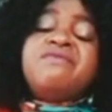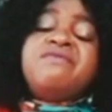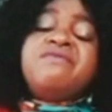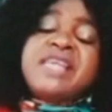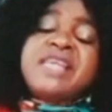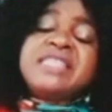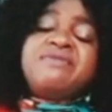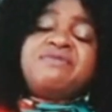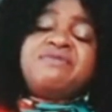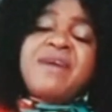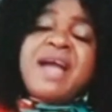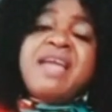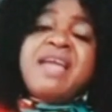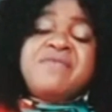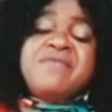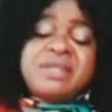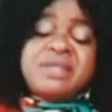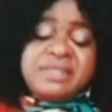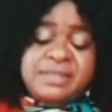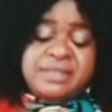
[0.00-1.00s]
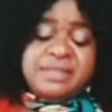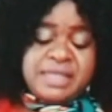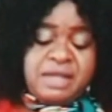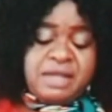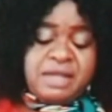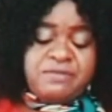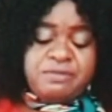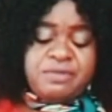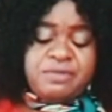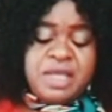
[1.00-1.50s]
verse 5 and
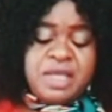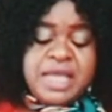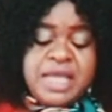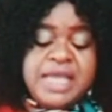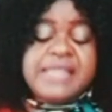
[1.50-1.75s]
7.